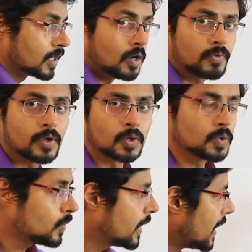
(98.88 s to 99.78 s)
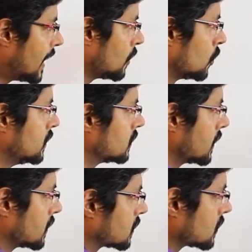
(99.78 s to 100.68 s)
Now we got to add all these
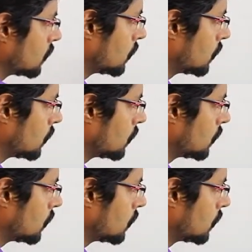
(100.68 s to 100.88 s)
things.